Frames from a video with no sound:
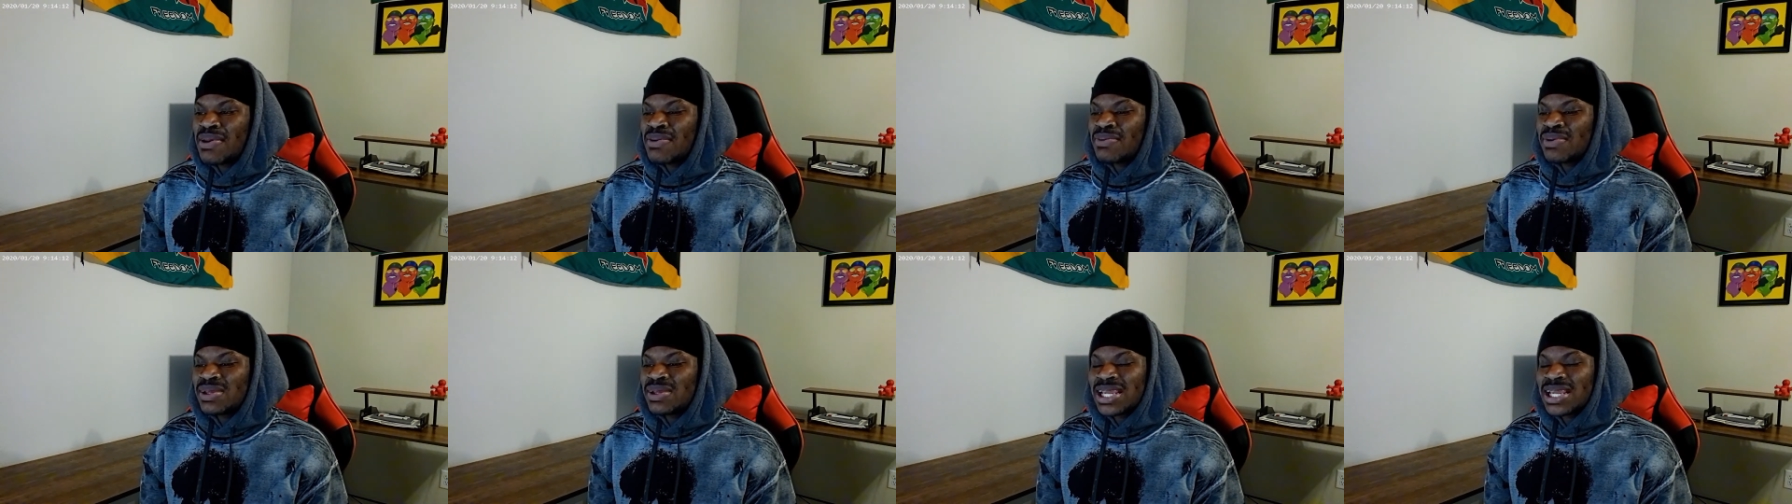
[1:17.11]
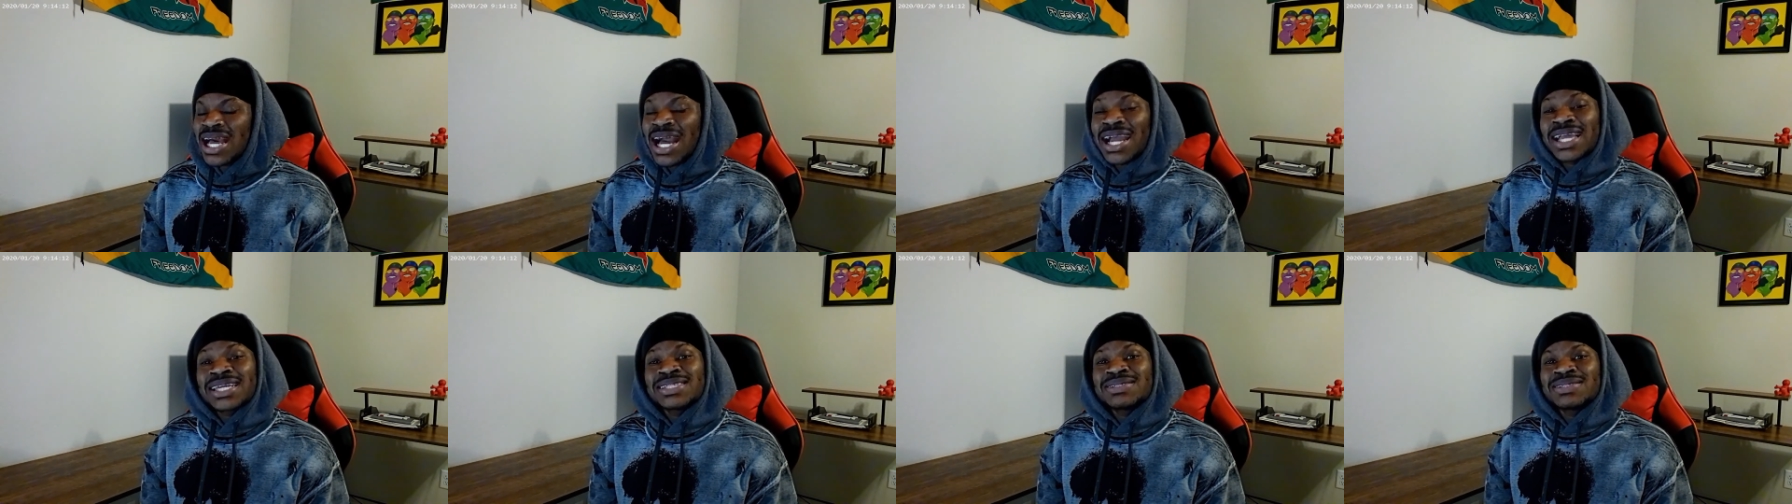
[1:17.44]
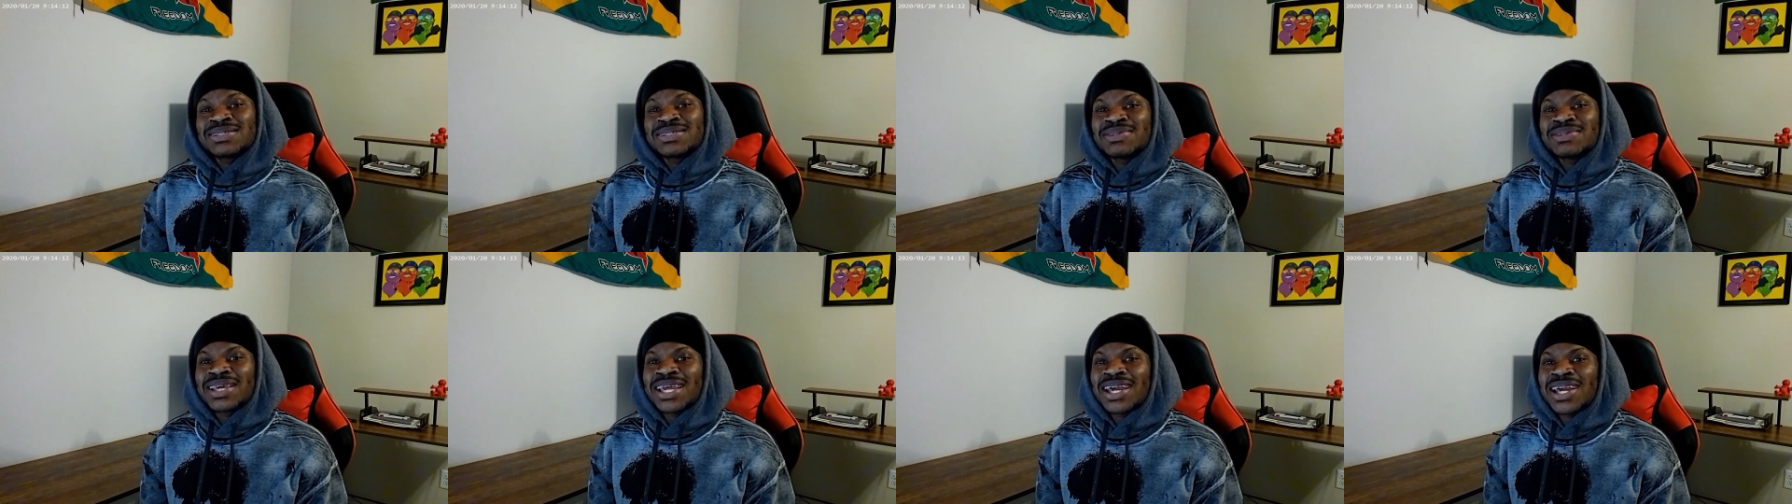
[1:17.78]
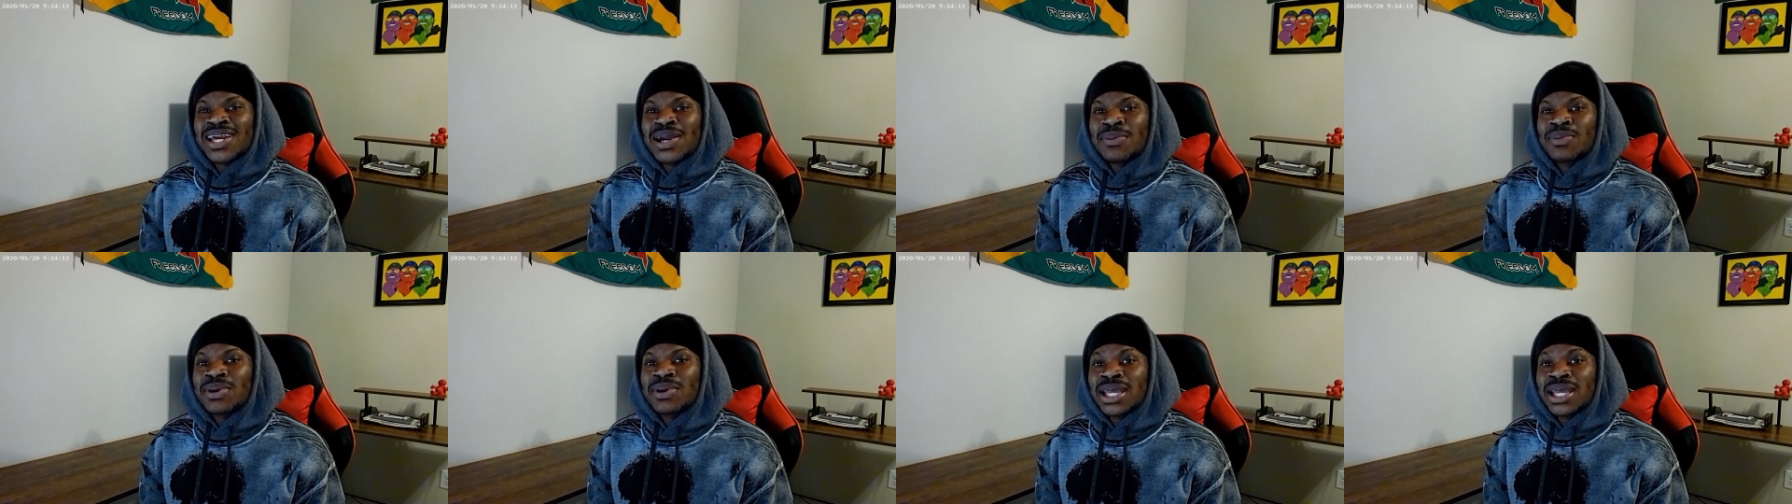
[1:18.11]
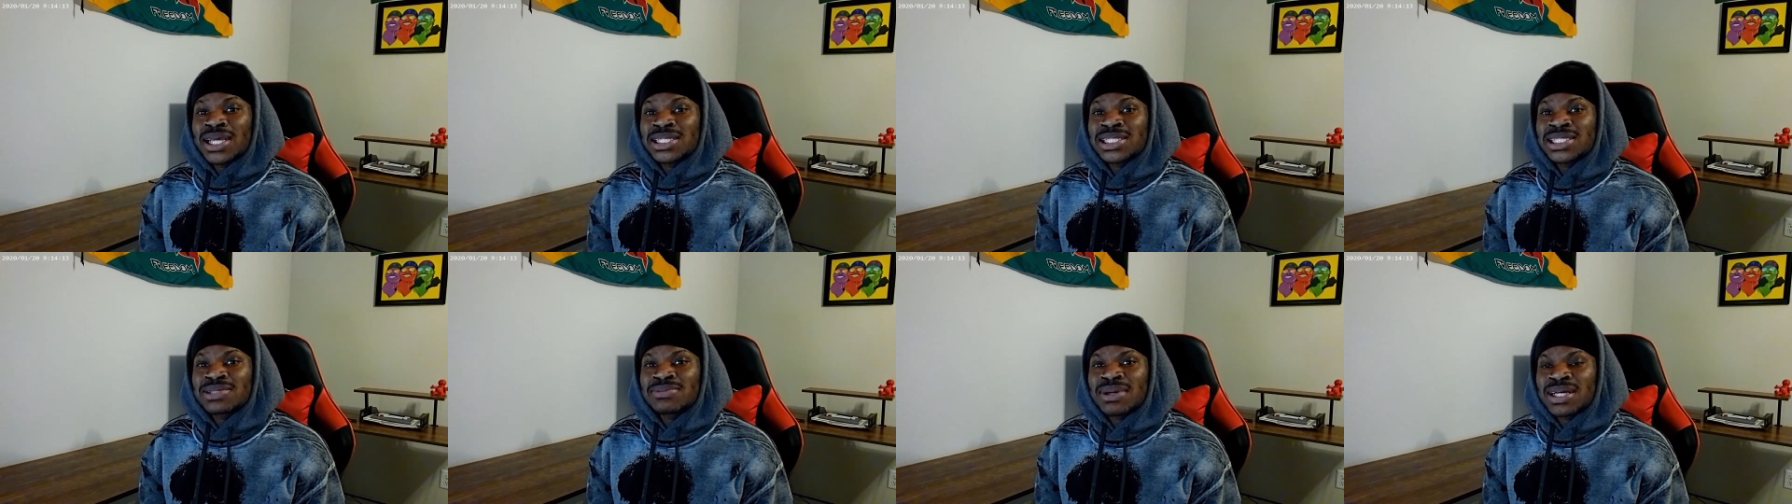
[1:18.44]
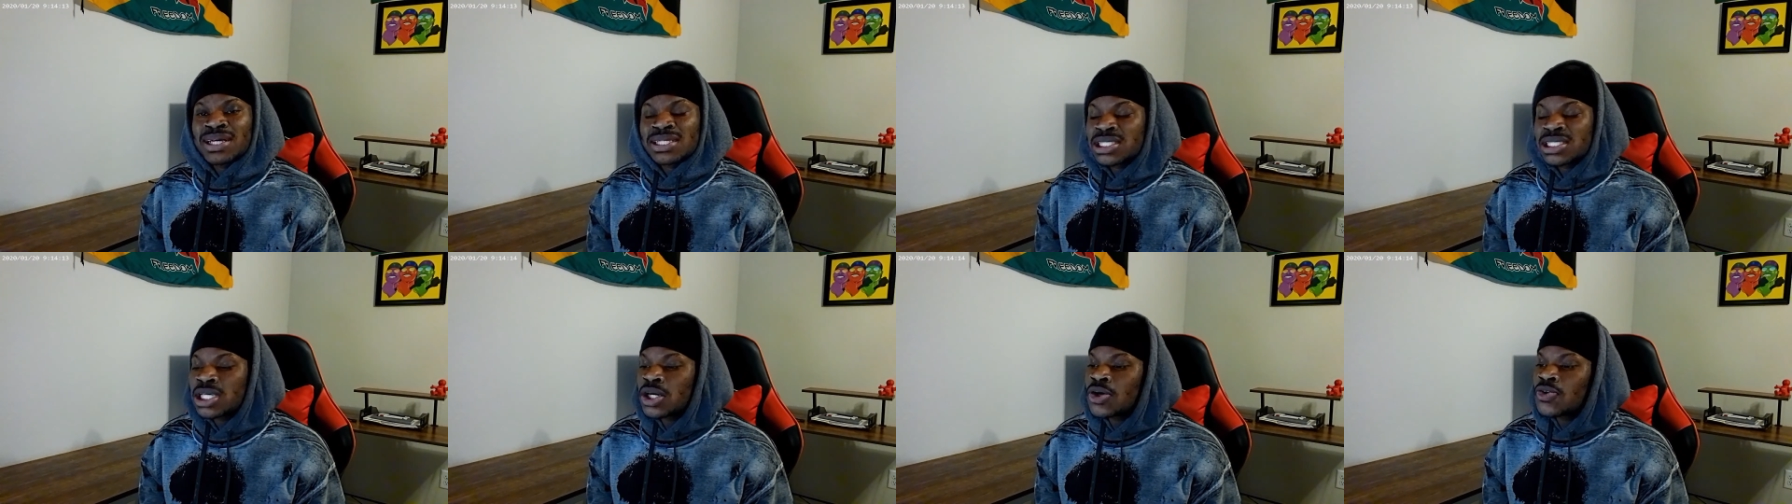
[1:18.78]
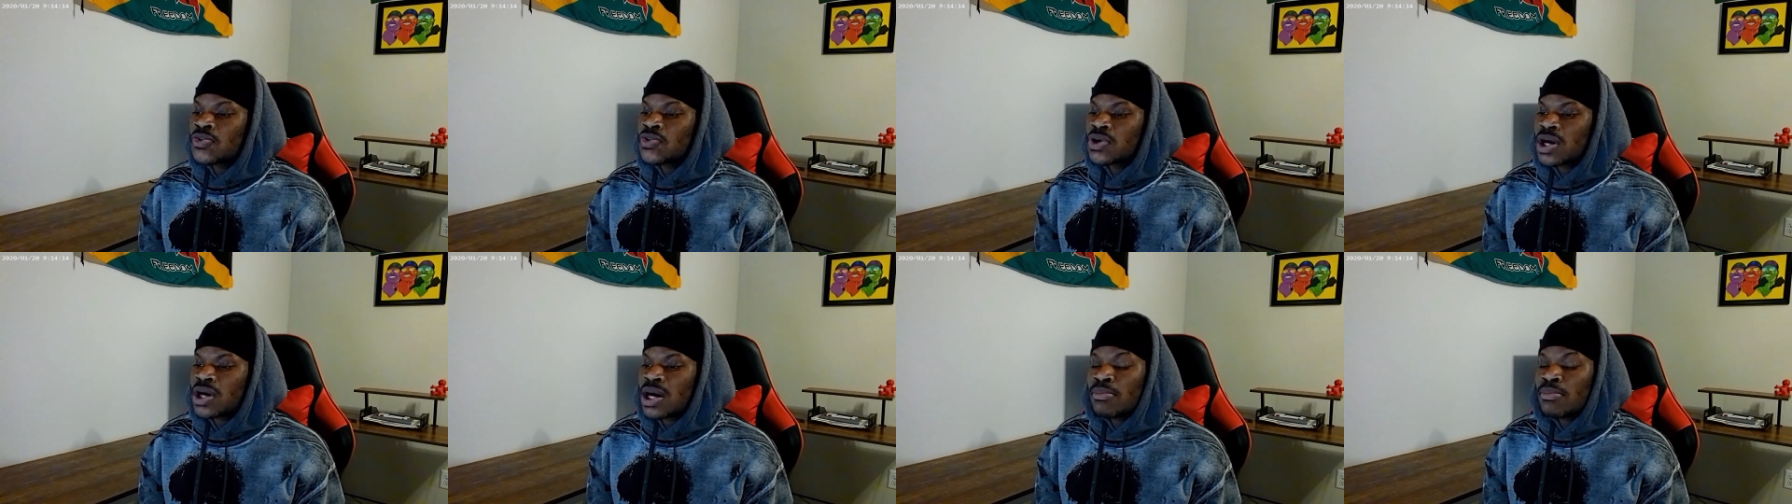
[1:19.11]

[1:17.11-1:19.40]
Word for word: Maybe I can take a couple guesses myself.